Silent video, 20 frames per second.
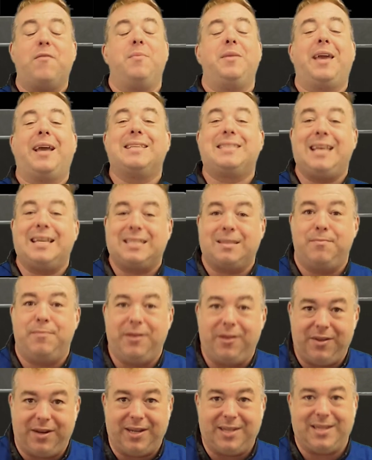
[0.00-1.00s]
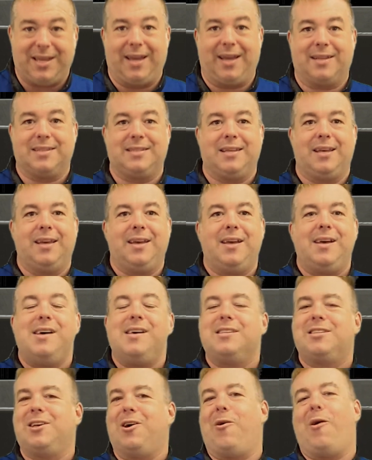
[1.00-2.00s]
from the accessibility text.
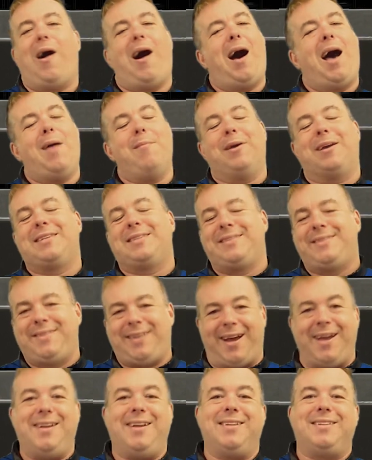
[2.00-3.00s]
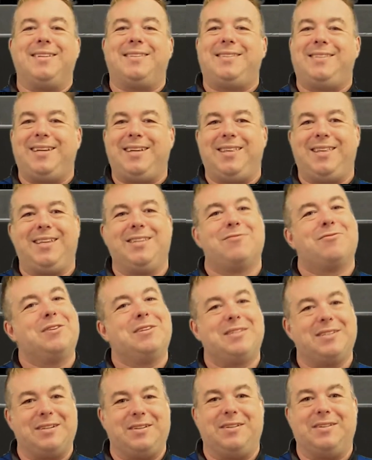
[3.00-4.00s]
So I'm excited to see these
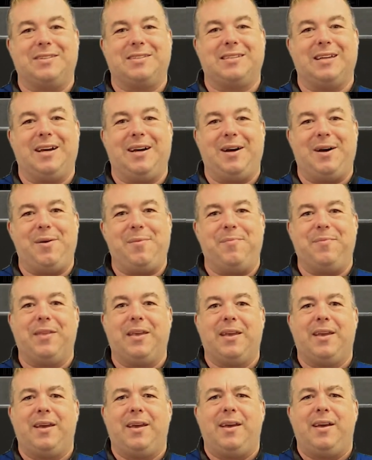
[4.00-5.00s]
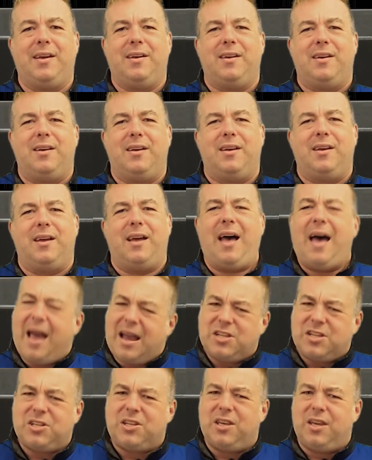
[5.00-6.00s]
results.
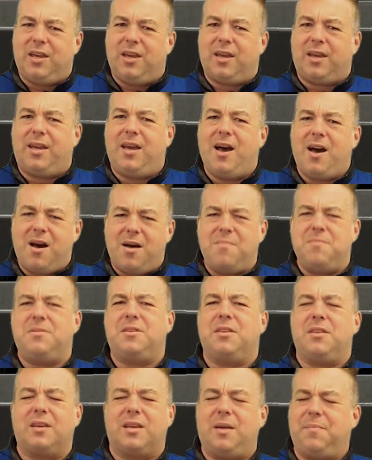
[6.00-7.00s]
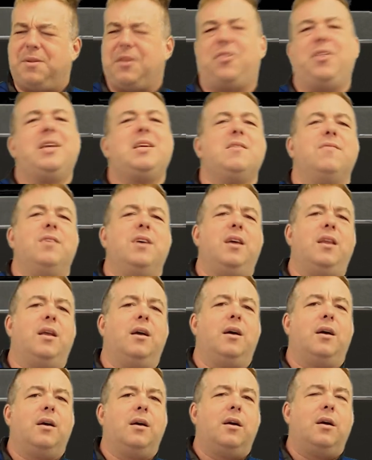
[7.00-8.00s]
Actually, come to think of it,
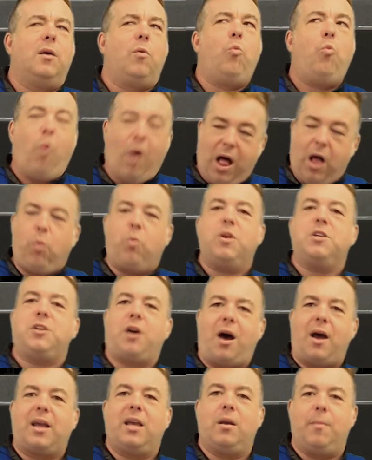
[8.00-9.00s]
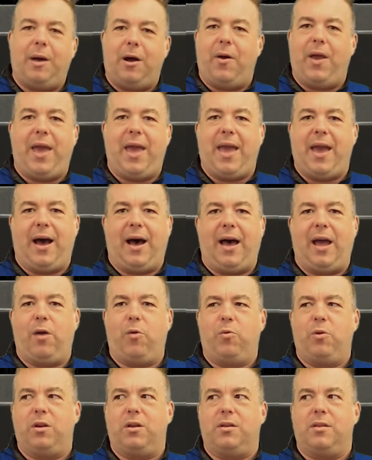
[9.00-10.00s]
while we're talking about AI,
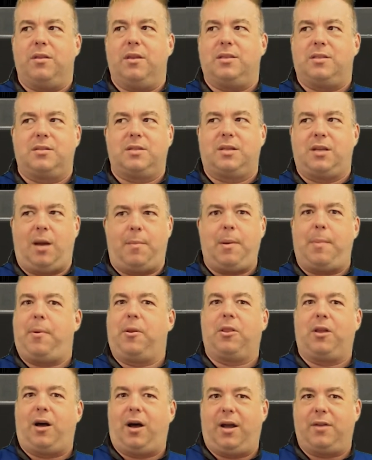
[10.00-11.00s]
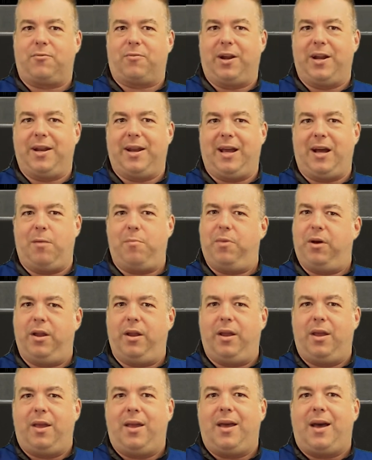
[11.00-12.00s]
it's come up a lot right now,
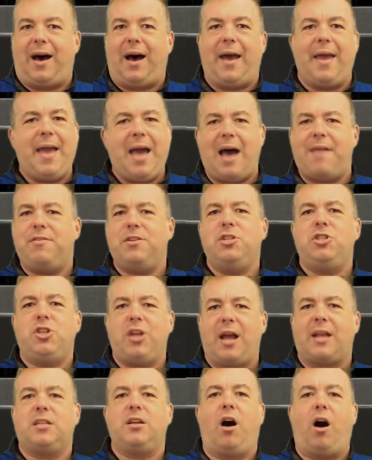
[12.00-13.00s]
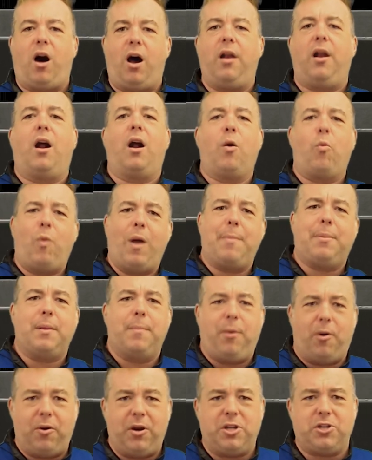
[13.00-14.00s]
but I haven't checked on our Web
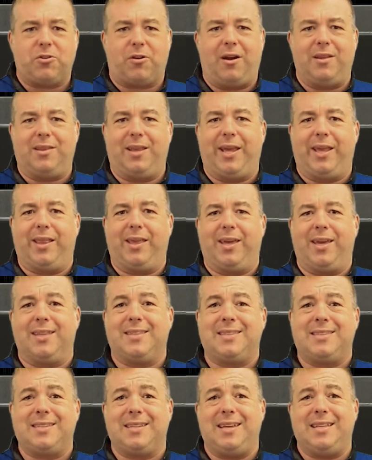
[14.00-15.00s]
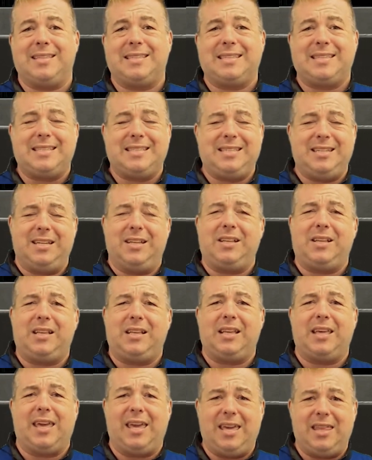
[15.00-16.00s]
Componentron lately. It's
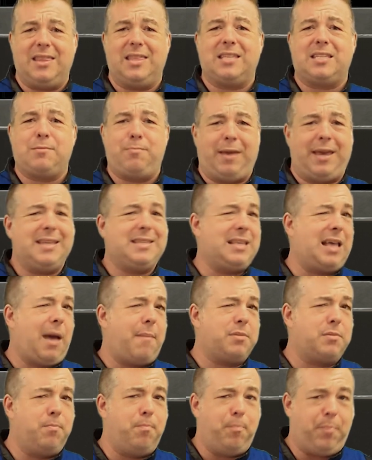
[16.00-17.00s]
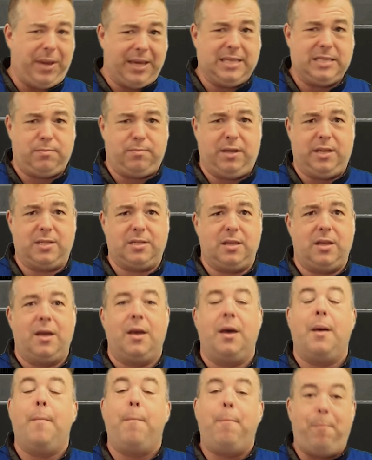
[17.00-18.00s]
still in the Space Lab's basement
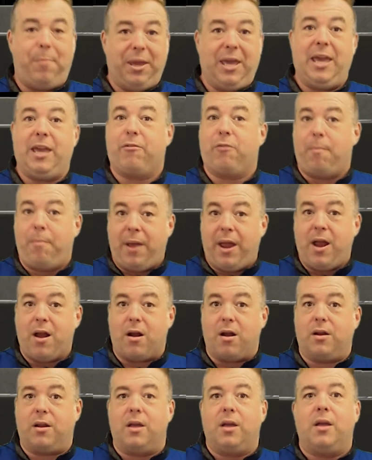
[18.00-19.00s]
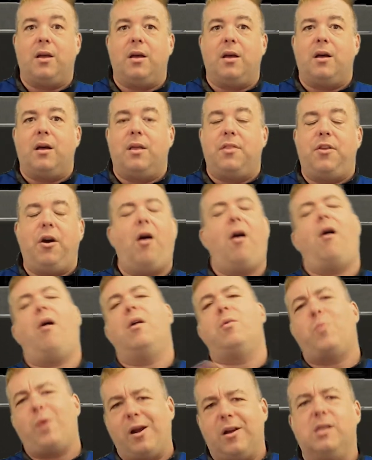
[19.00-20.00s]
being repaired. The
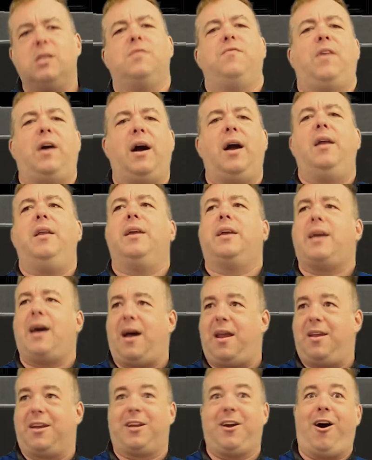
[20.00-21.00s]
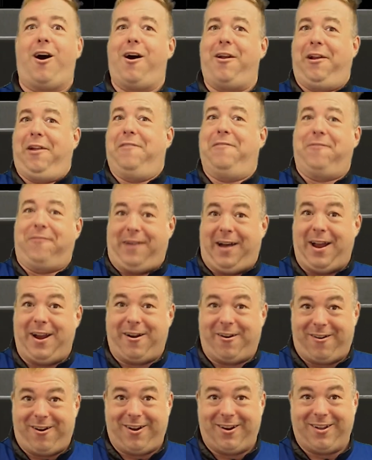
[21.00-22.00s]
hardware is fine. It kind of caught on
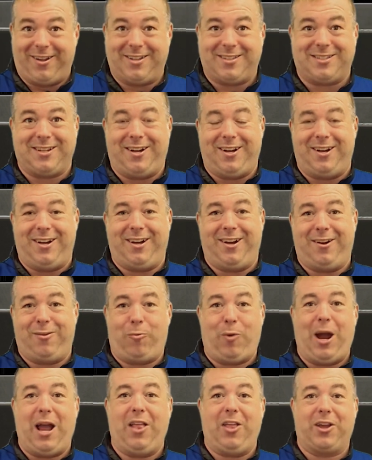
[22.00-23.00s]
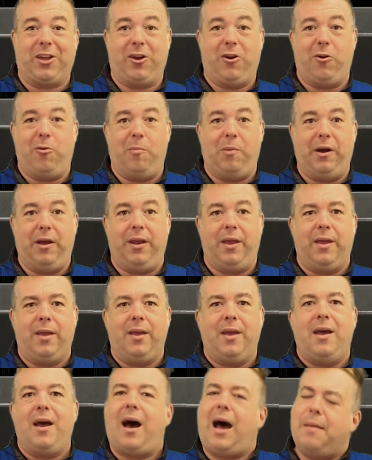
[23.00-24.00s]
fire on us a while ago, but
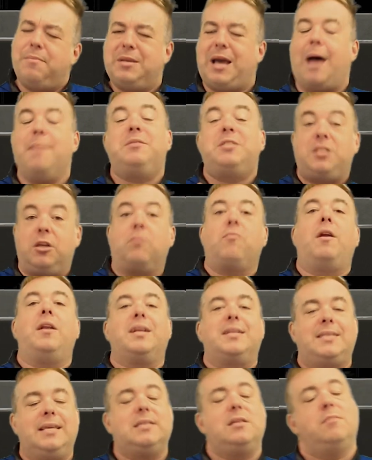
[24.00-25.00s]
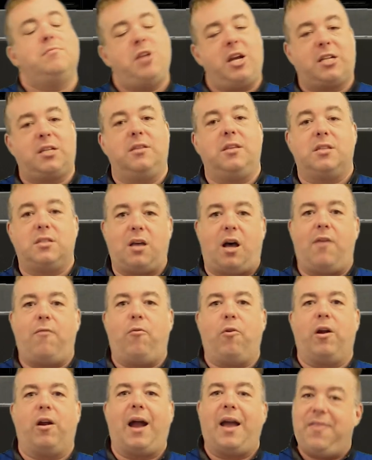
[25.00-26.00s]
I'm still running system checks on the
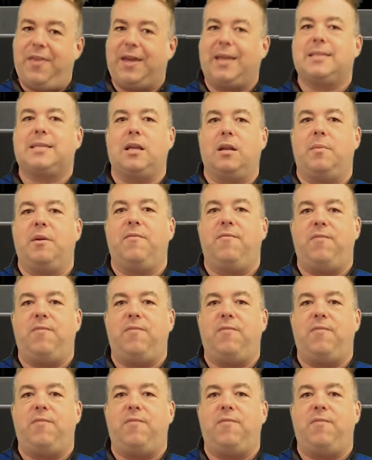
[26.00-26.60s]
software. I think it's going to be